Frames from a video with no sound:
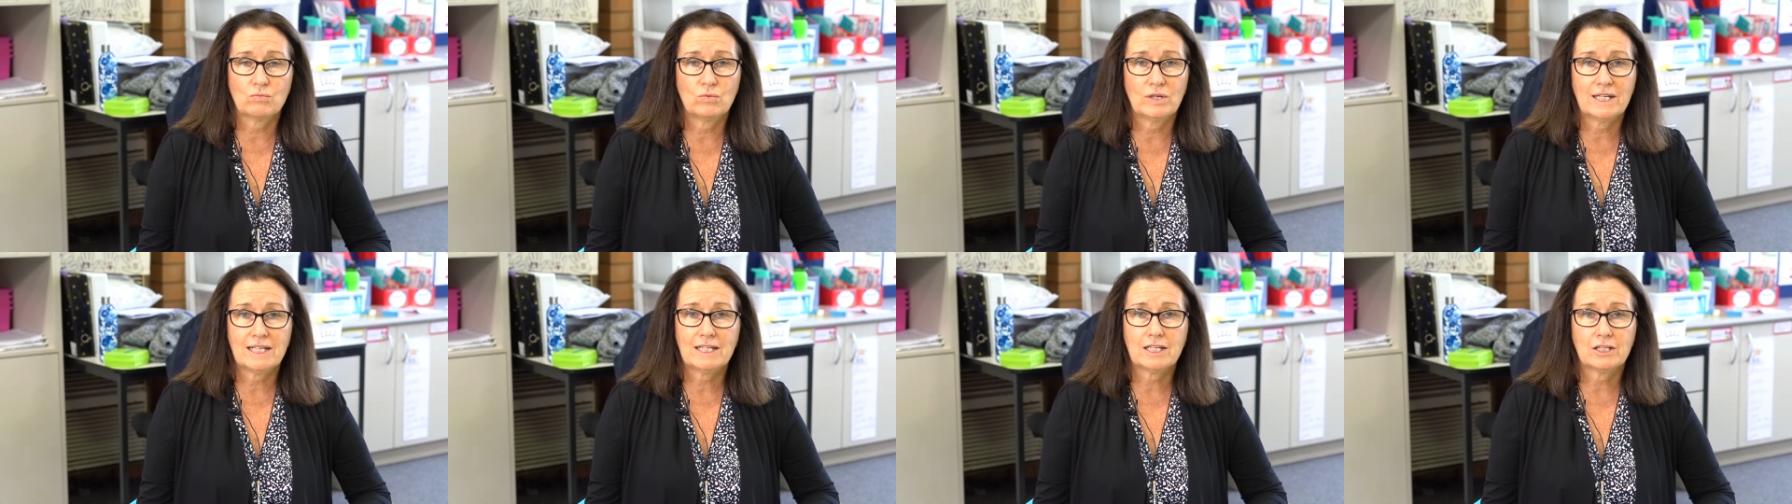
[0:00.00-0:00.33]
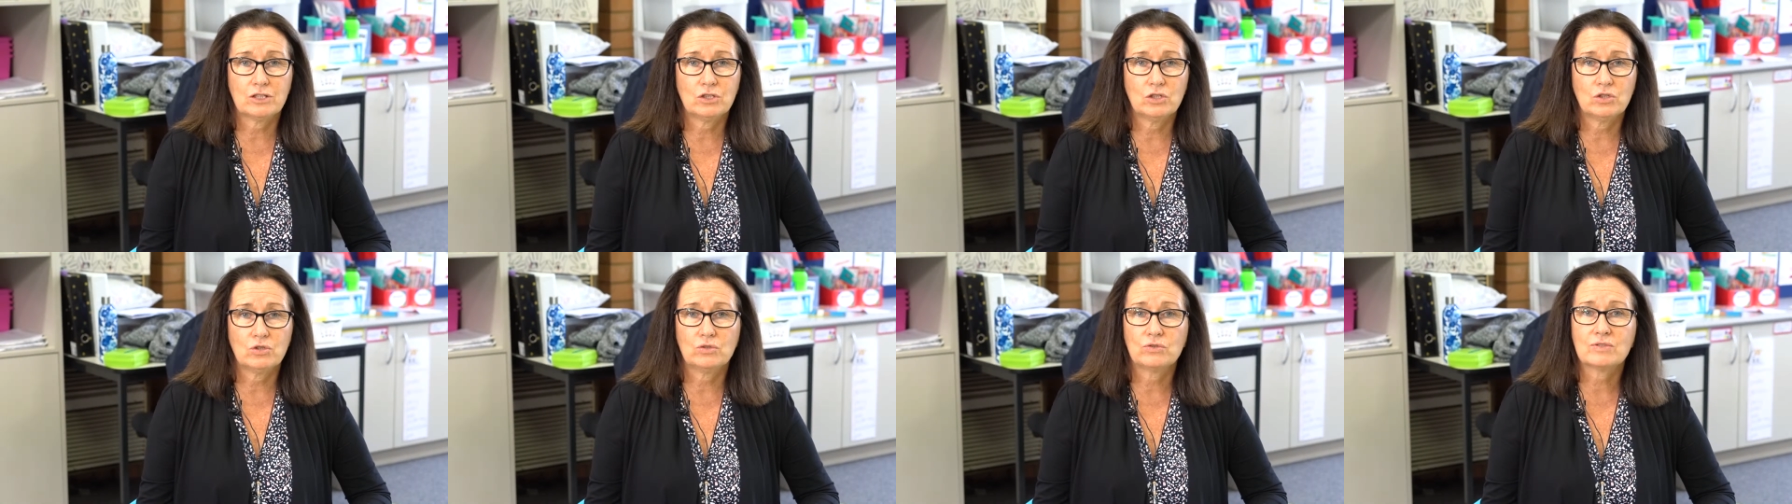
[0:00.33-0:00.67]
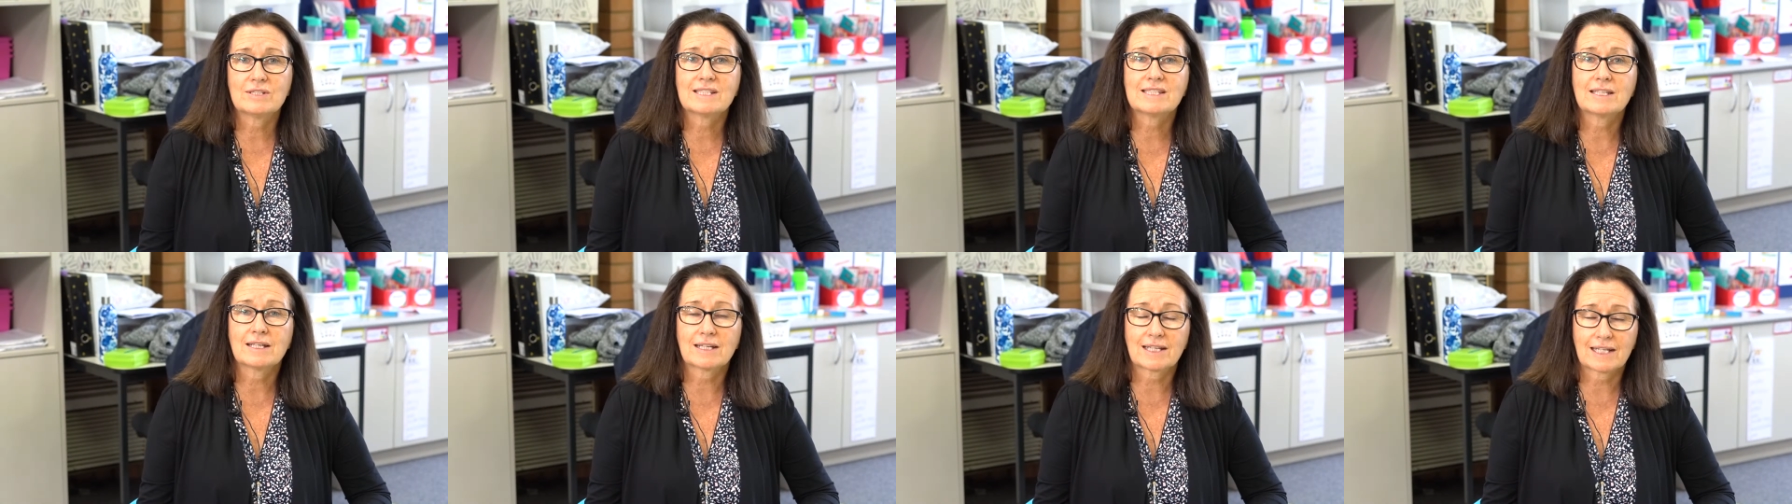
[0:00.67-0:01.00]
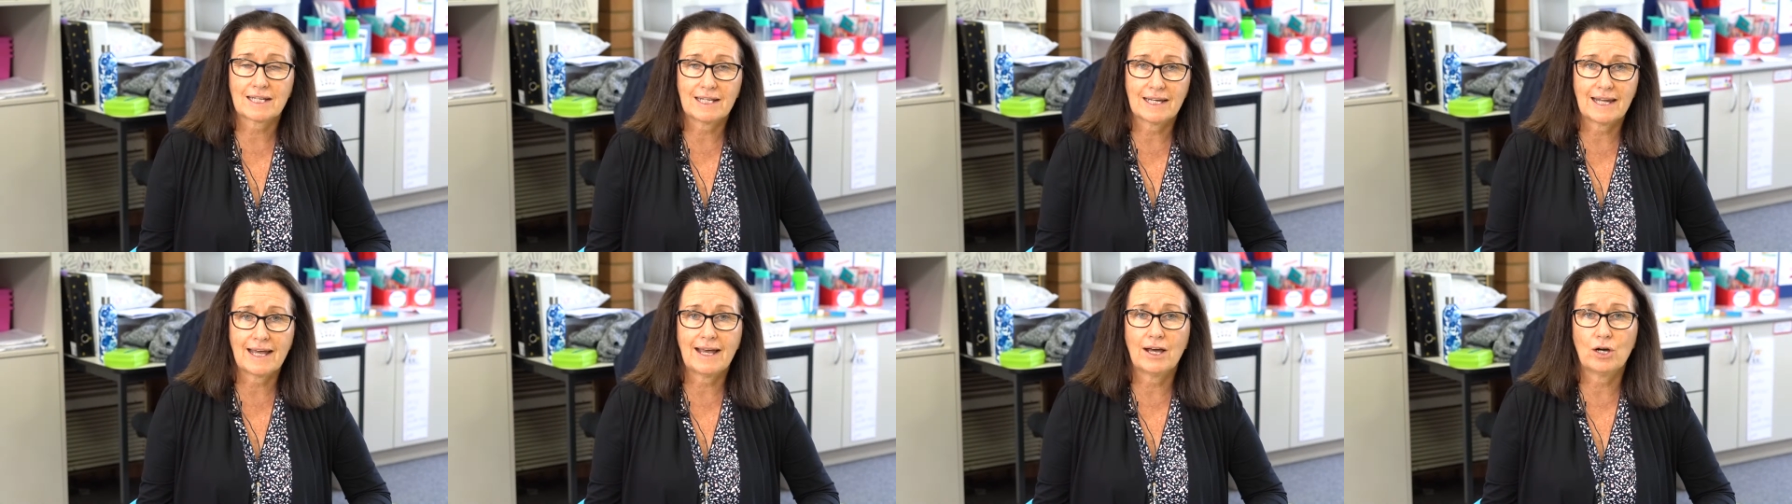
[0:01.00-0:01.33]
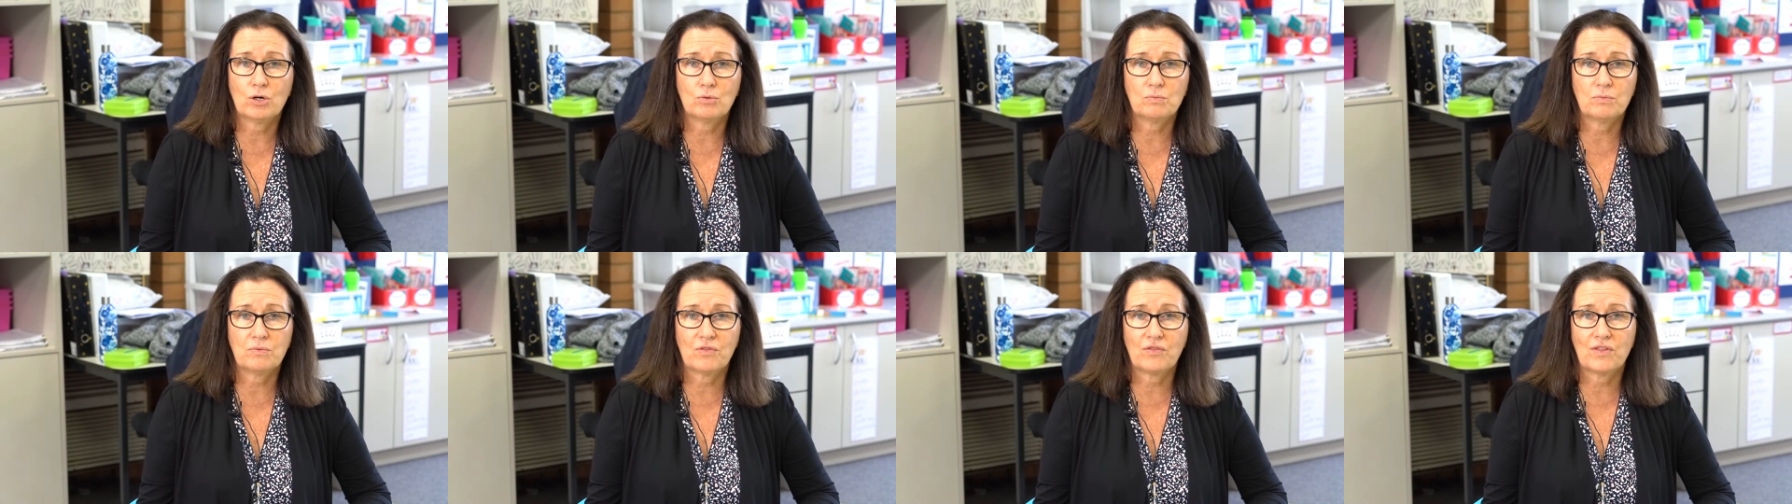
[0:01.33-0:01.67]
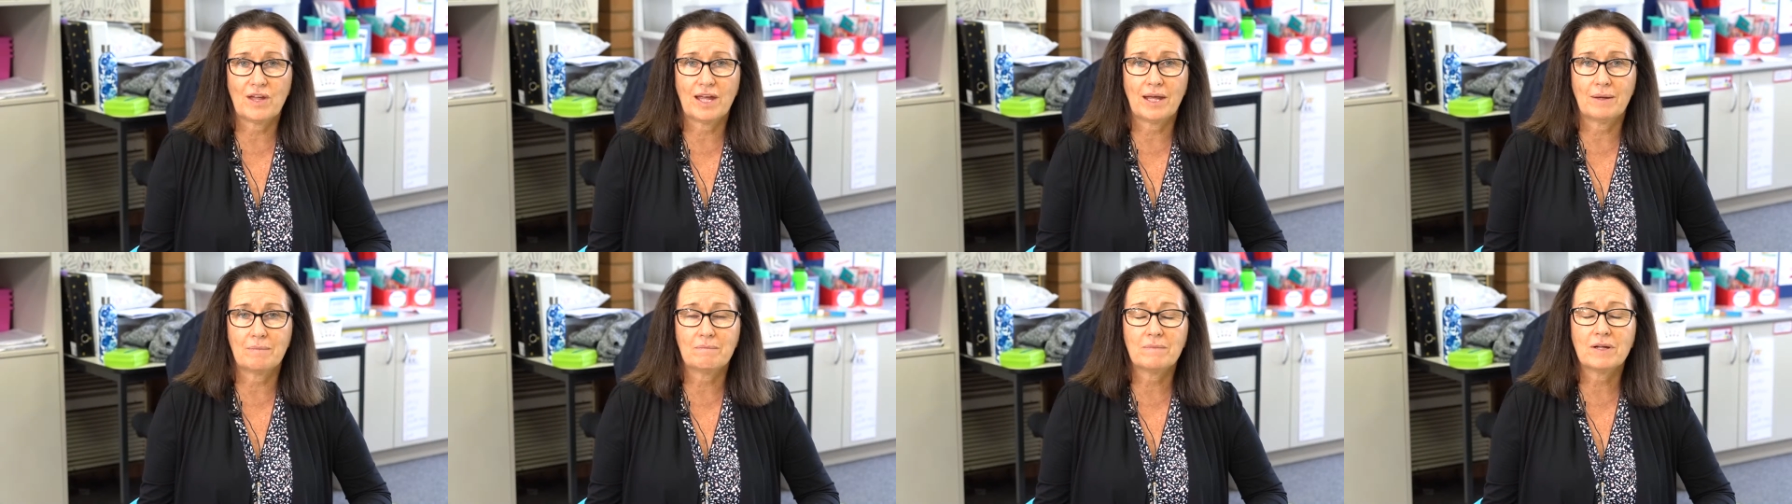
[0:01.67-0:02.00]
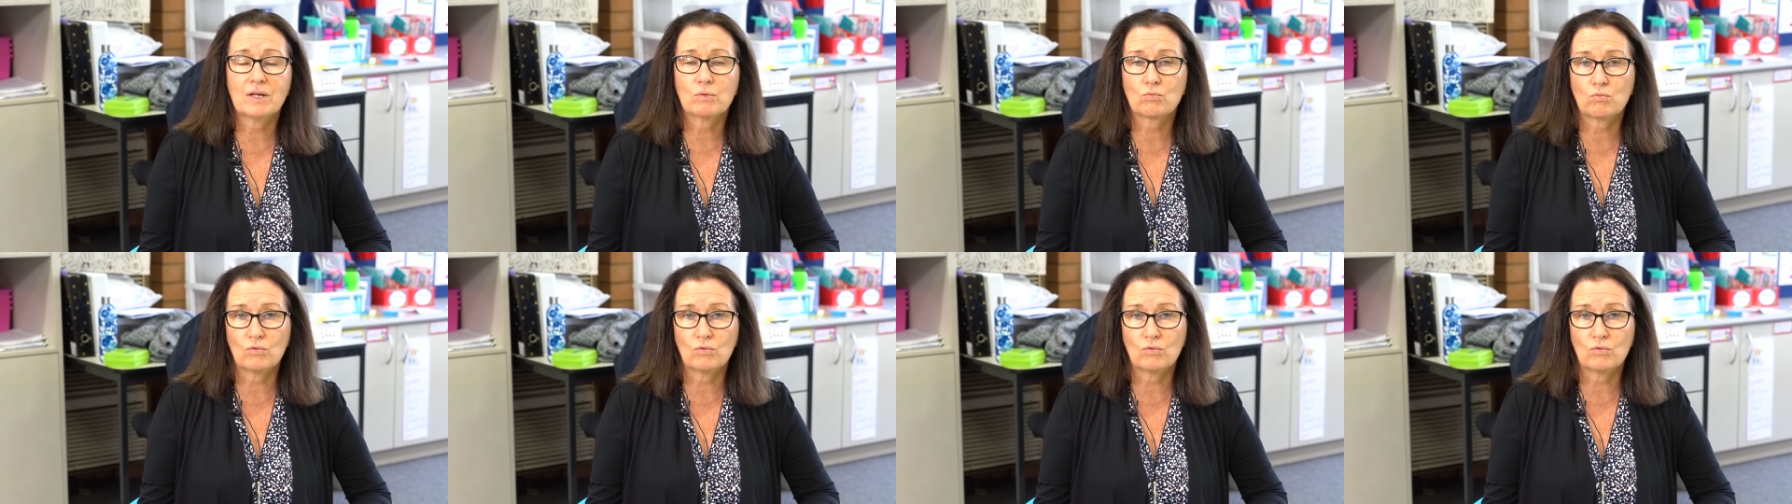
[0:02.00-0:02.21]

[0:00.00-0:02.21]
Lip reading: we can use that can help them